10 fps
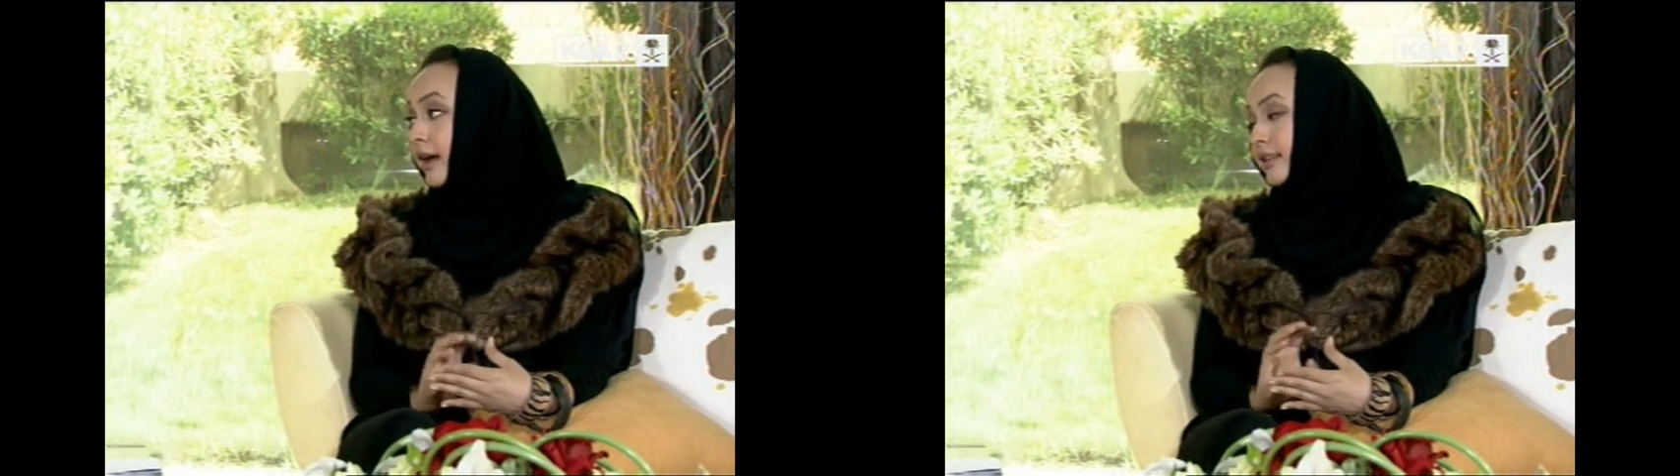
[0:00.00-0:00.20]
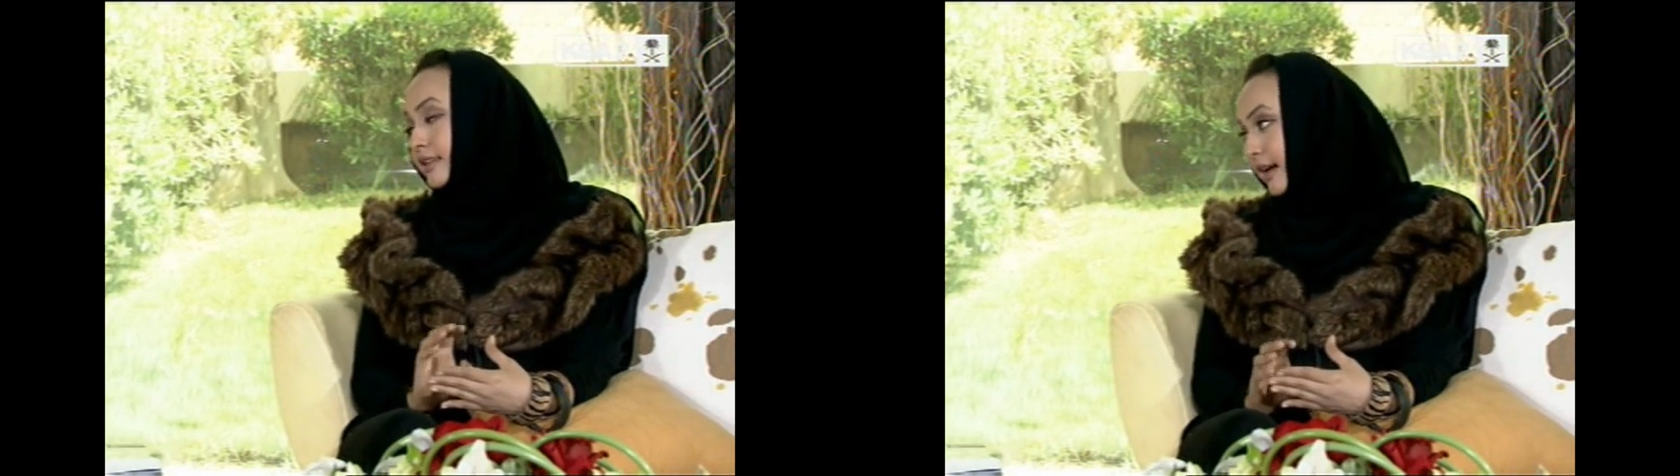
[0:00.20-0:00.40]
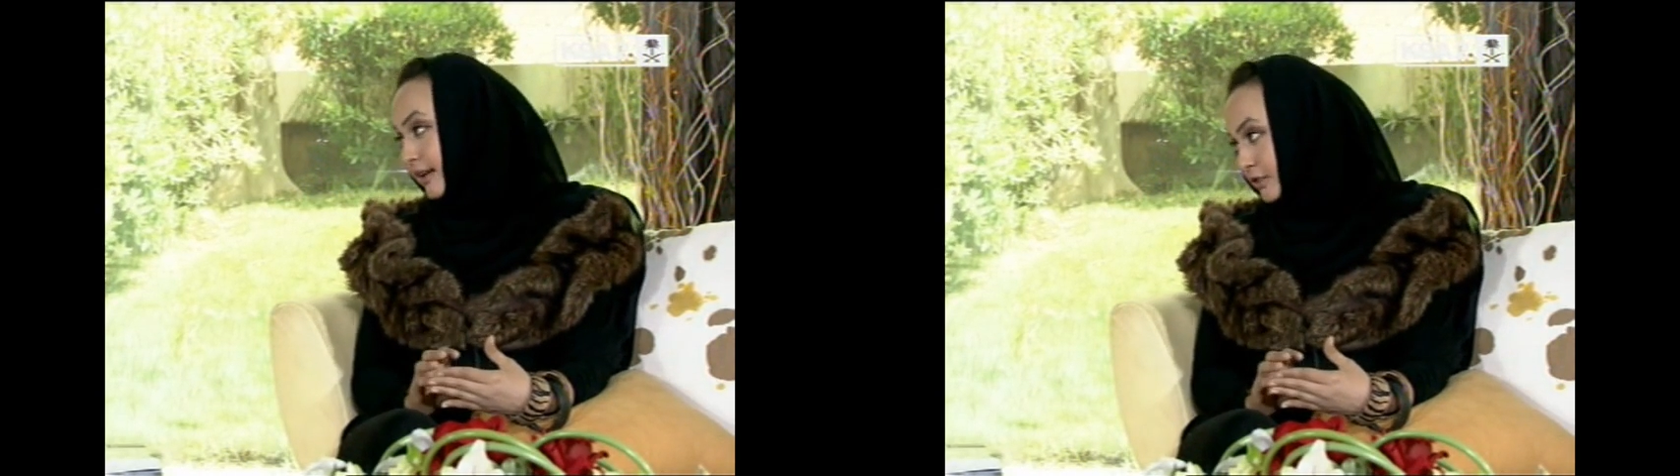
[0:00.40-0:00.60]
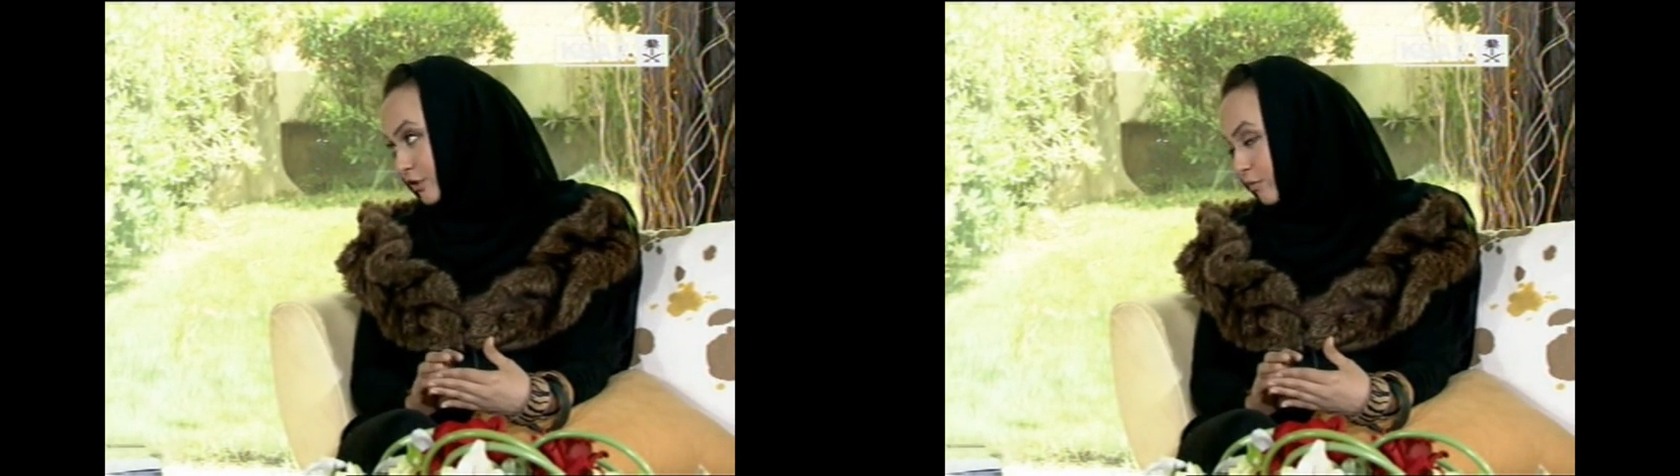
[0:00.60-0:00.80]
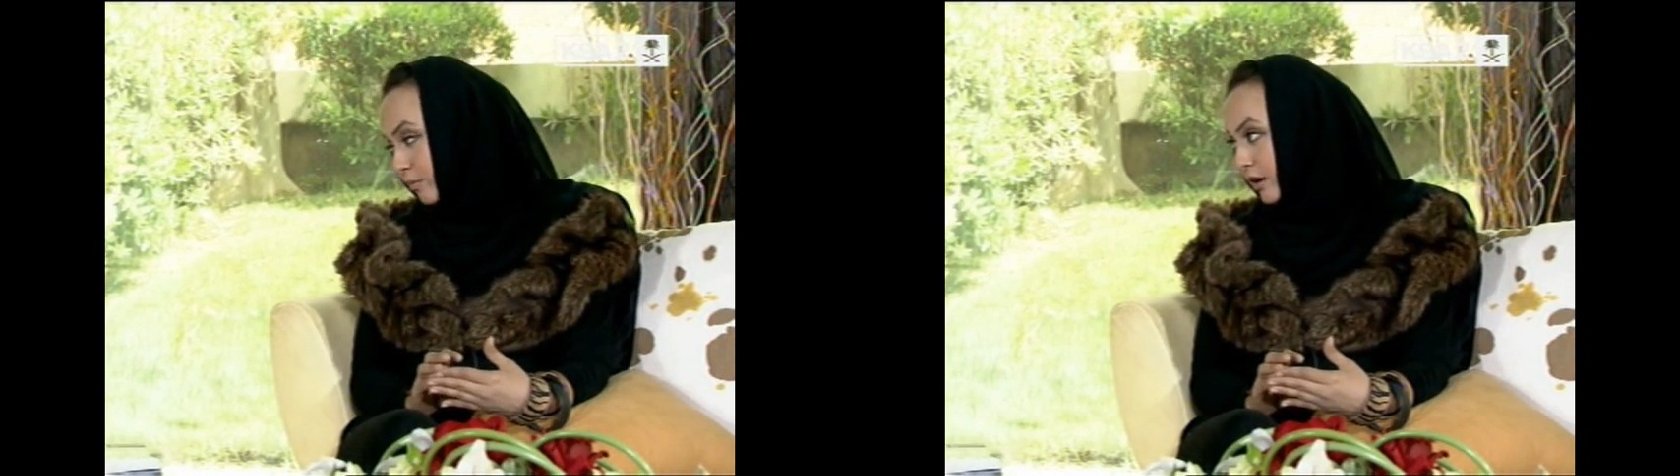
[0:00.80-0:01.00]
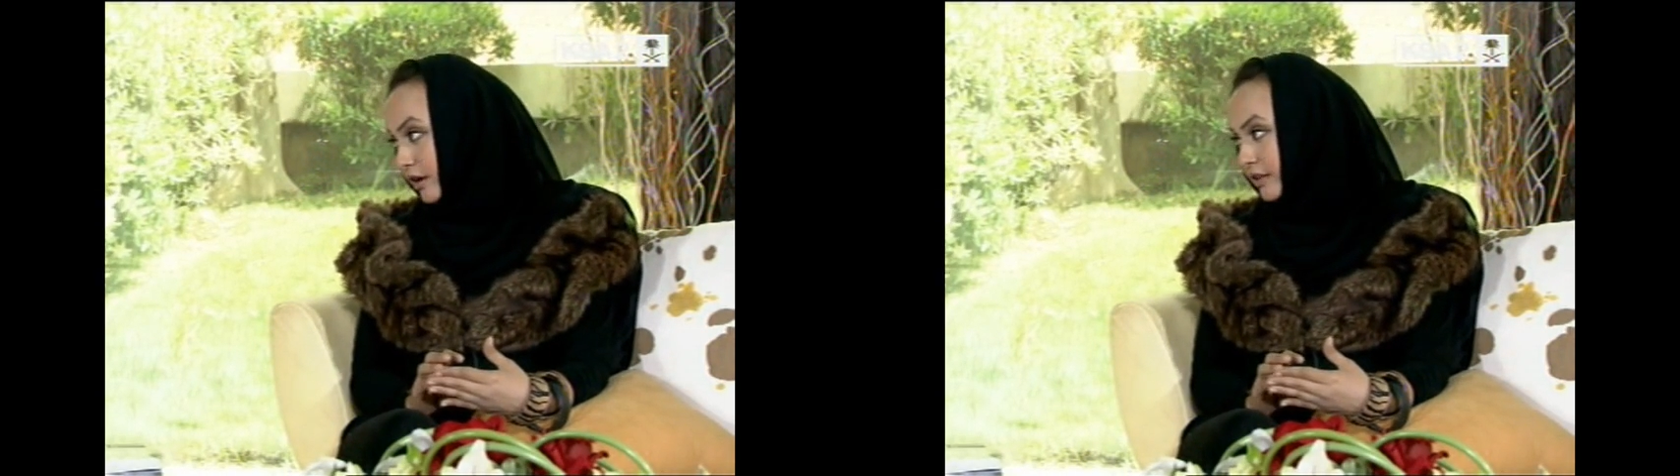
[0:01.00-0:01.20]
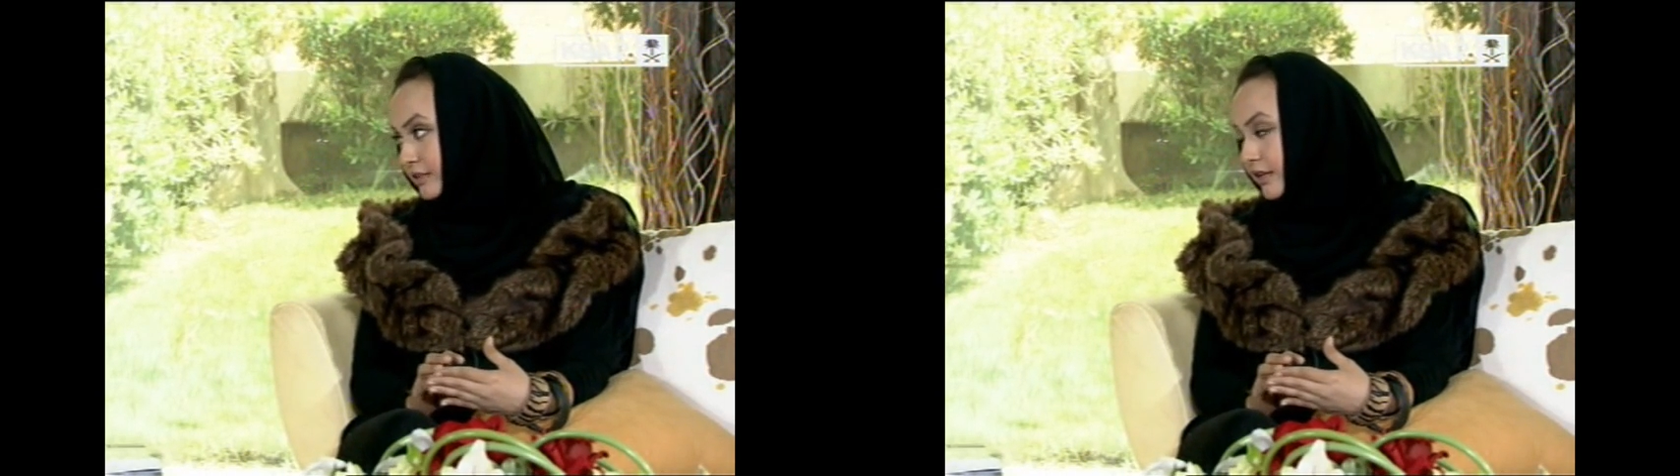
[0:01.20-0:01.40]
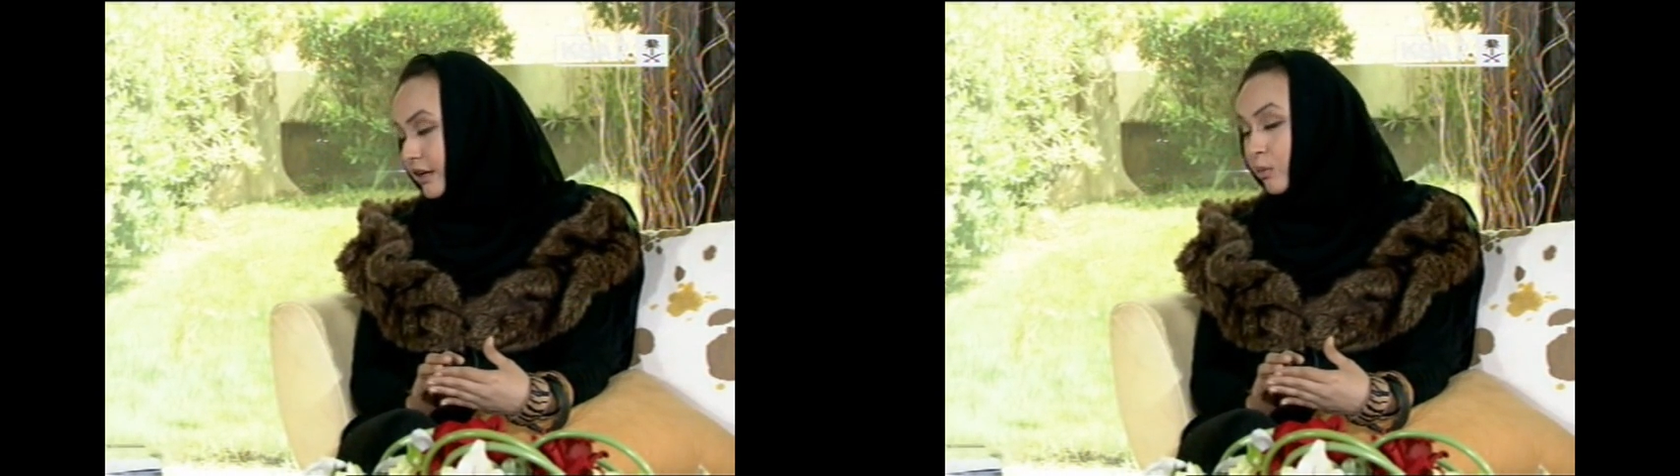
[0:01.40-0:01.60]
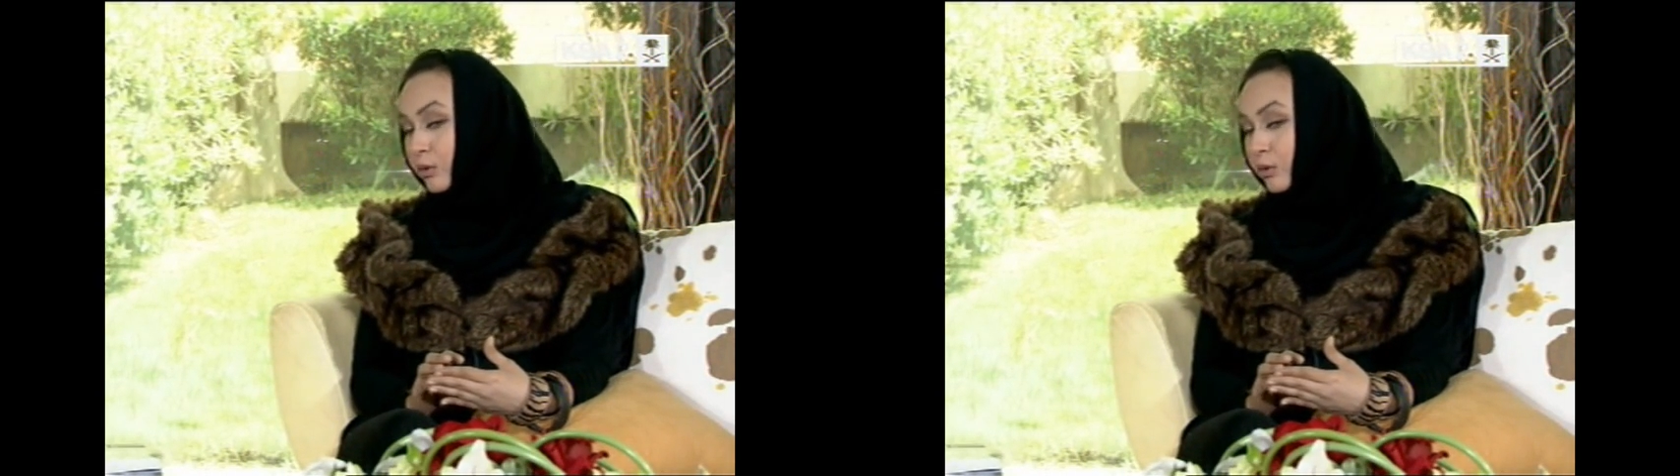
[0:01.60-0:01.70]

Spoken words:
at the hands of marketing,